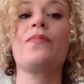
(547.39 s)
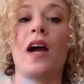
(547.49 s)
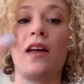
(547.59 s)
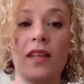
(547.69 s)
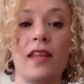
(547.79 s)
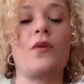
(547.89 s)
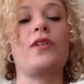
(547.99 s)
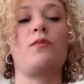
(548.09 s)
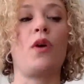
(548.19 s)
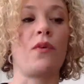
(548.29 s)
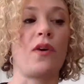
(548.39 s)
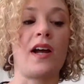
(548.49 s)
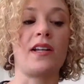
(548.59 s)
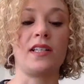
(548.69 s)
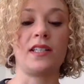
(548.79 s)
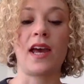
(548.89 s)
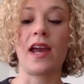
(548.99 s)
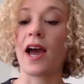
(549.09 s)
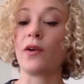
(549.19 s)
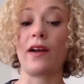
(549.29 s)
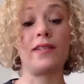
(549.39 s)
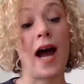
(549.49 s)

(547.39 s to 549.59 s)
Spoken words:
And then there was a point where I had to say, I don't have